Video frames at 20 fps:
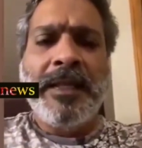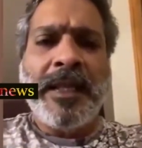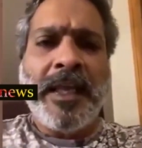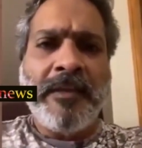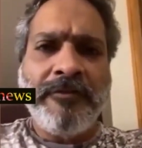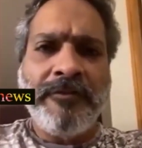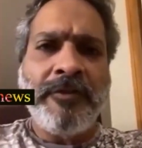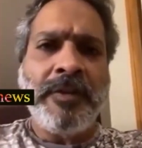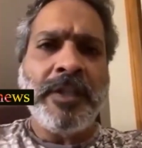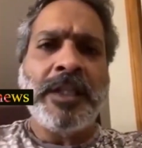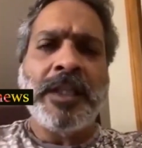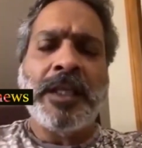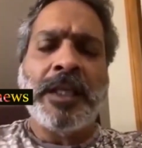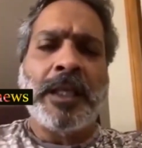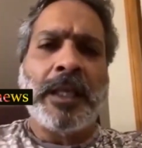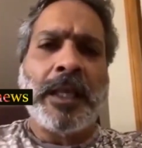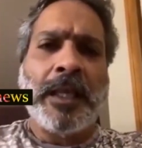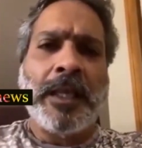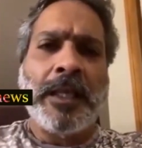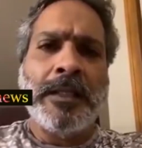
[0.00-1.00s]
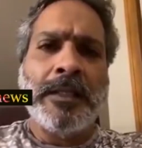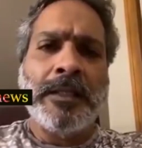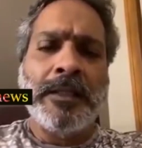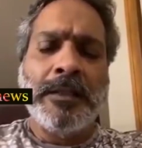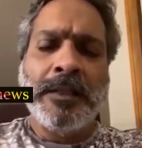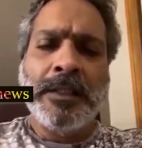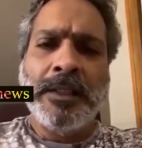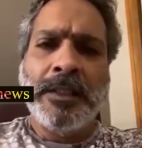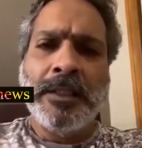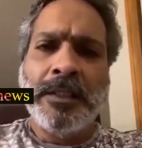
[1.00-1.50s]
and everything
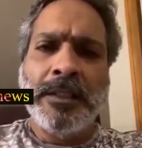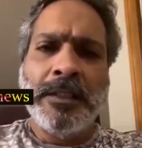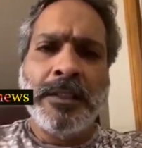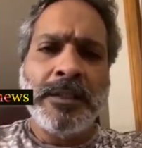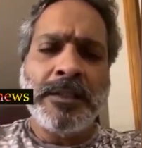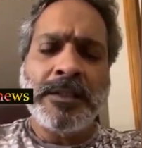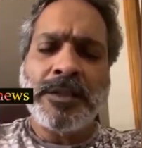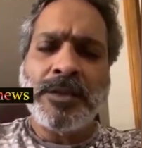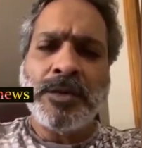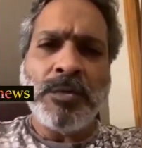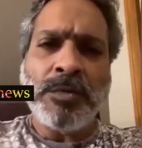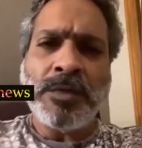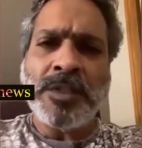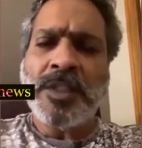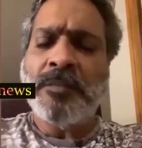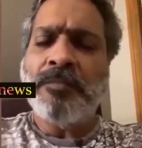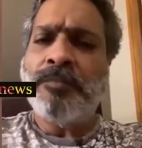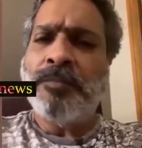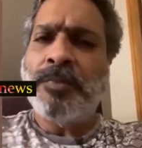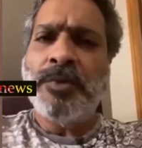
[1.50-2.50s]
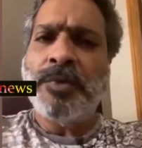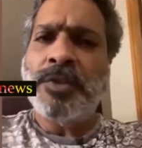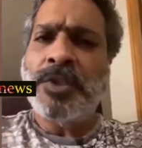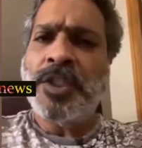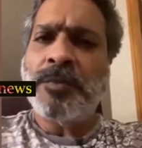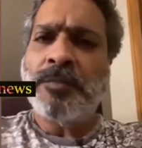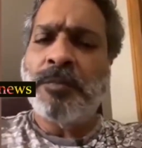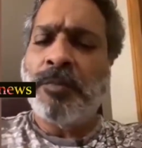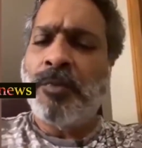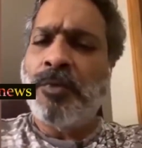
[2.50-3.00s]
and it, it is so simple to
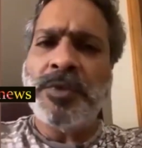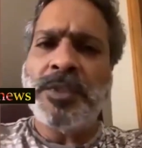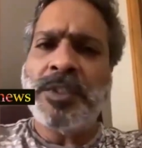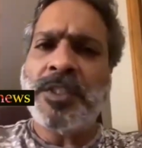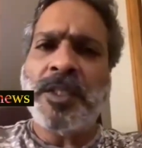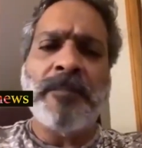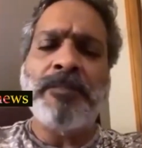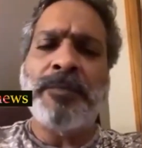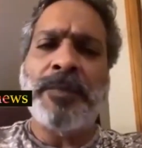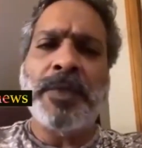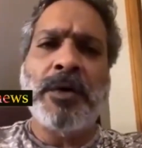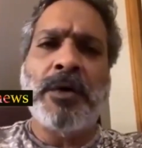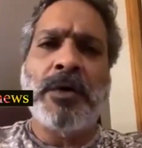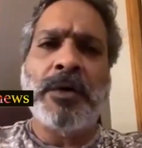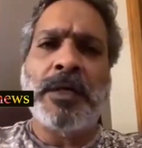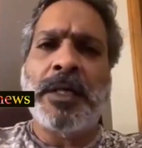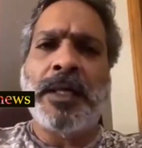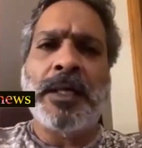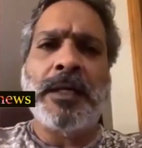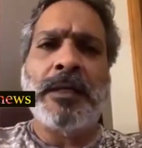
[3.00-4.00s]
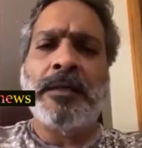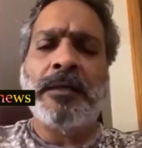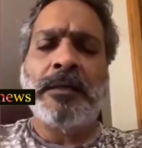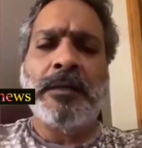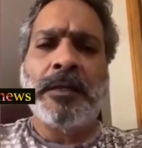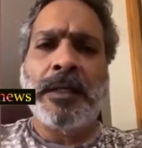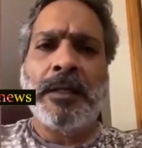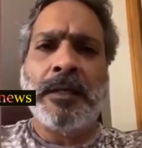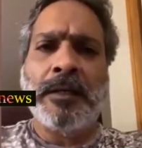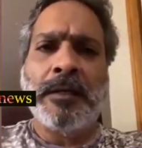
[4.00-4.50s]
just post something
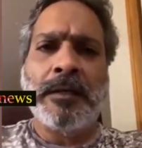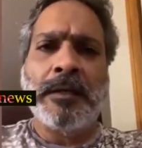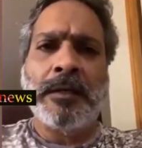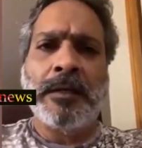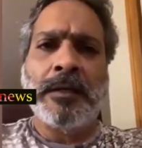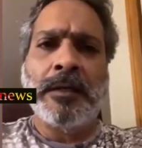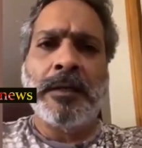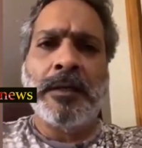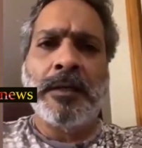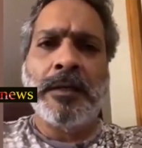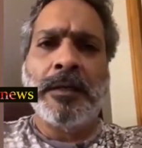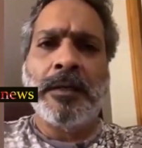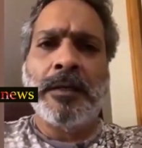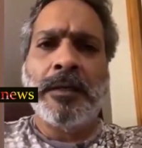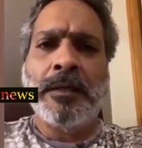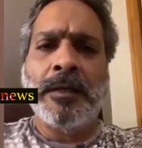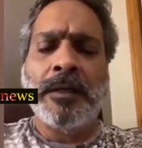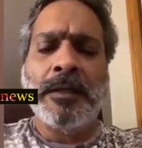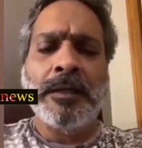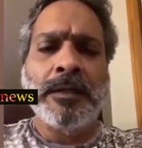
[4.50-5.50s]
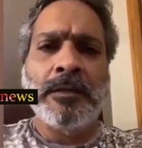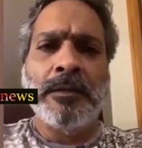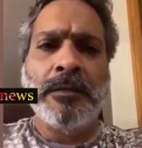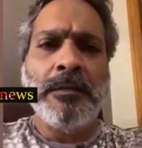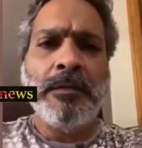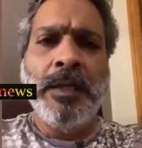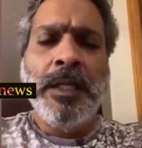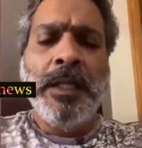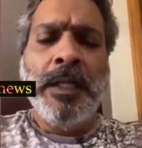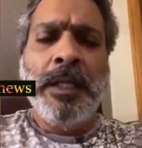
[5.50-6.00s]
online and uh, you
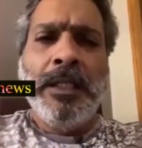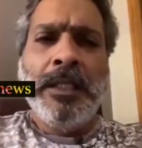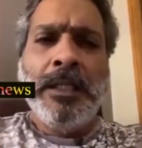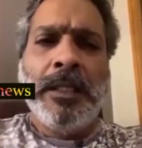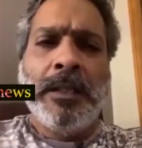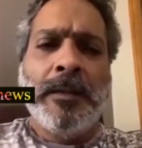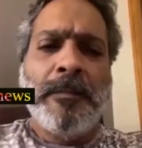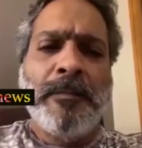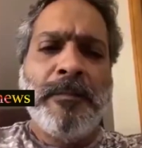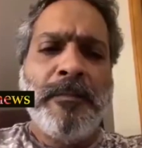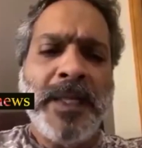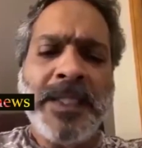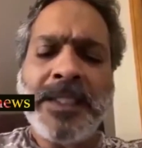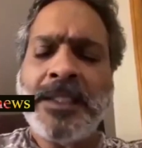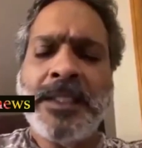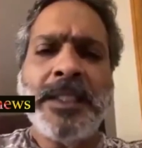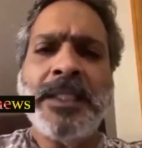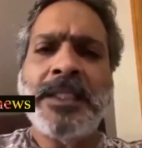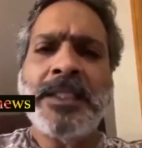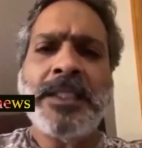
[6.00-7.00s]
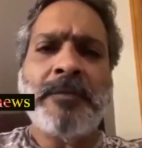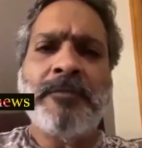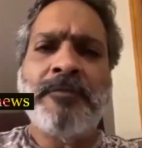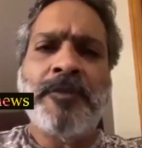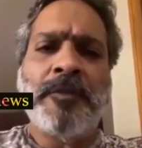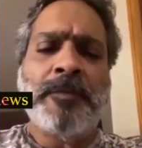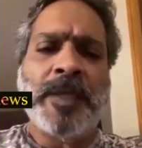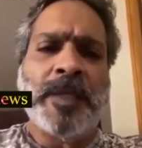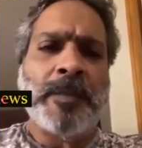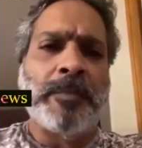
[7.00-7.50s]
know uh, mess things
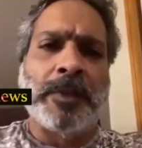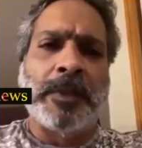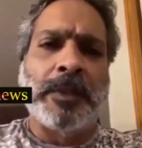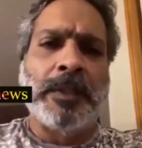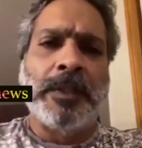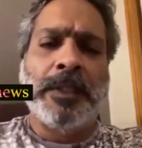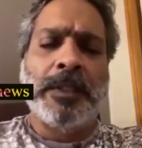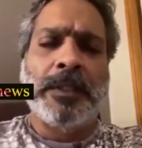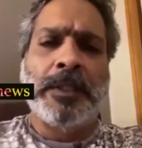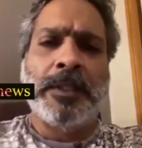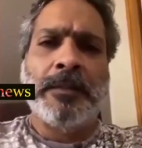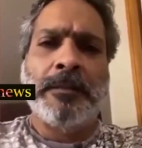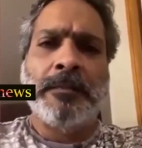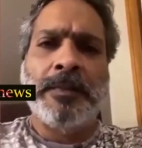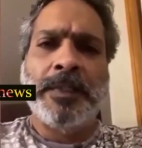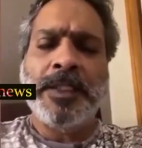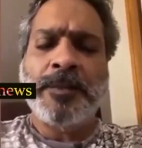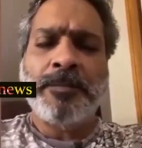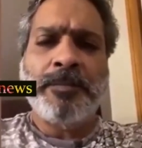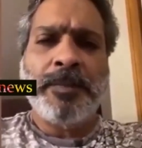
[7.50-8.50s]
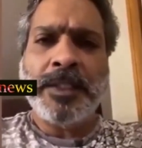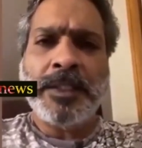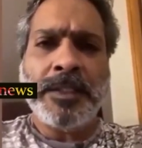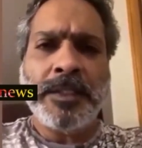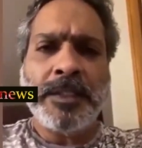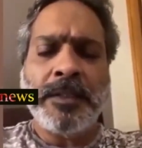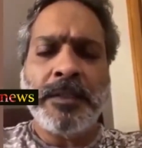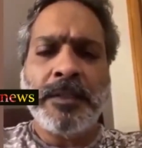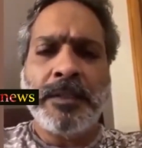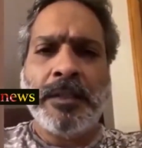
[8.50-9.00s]
up for people uh,
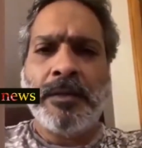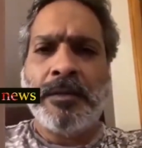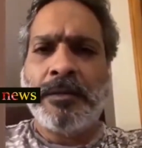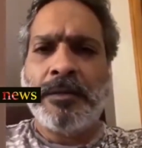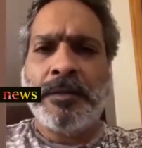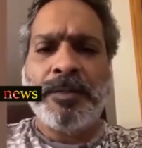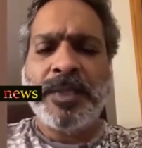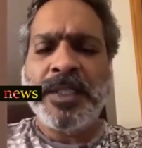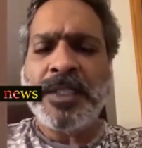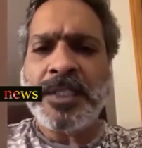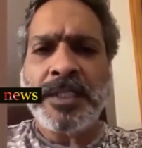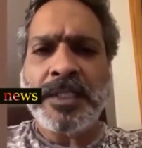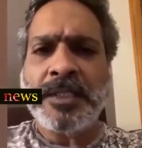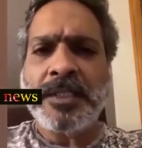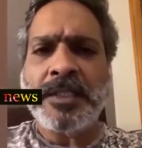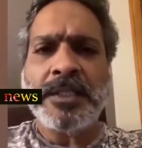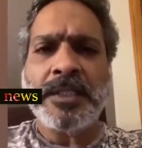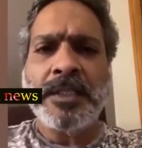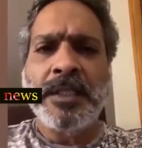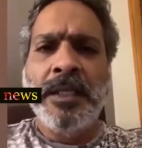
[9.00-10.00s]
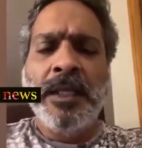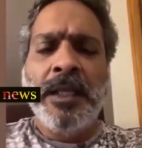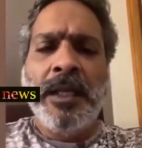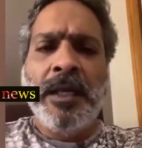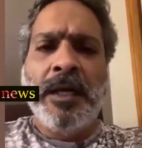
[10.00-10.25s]
person or persons